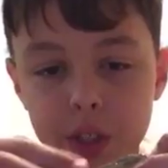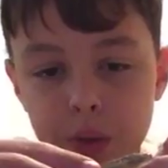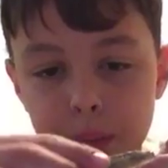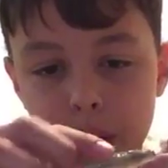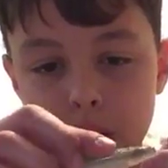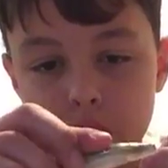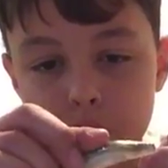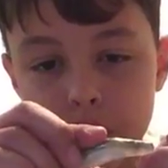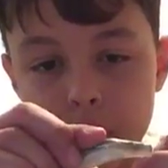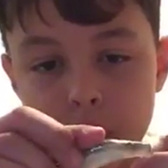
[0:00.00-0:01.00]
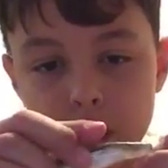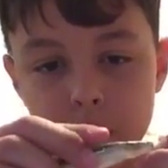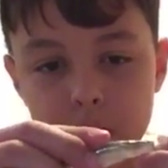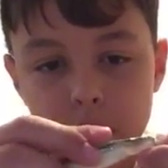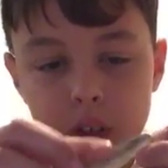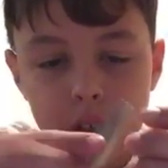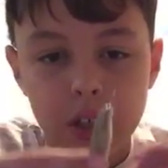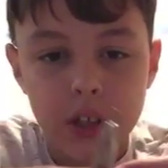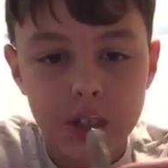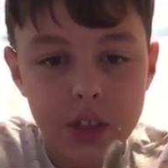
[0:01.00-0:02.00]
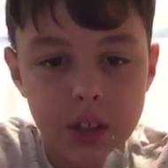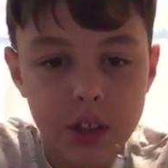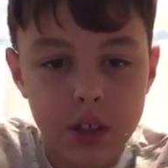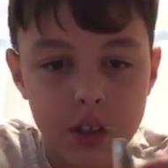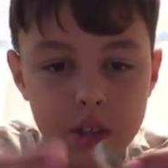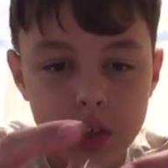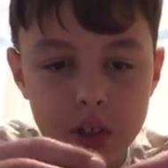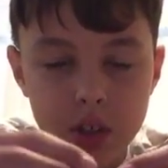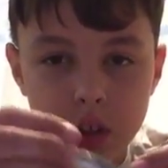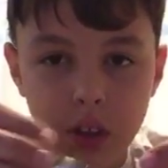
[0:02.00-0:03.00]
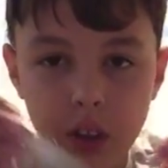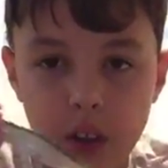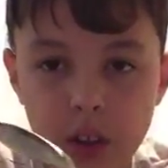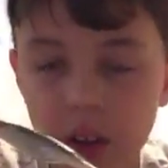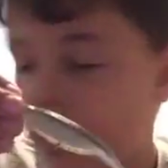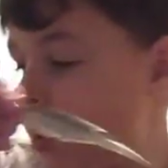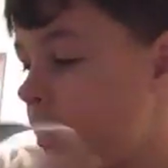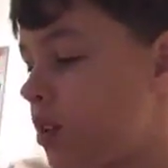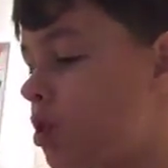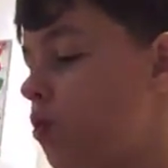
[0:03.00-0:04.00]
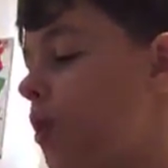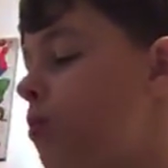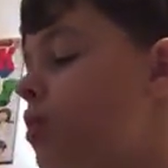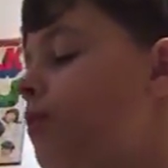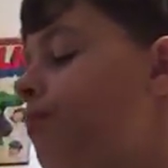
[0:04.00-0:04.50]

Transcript: one of my good lures. See, it just and swims.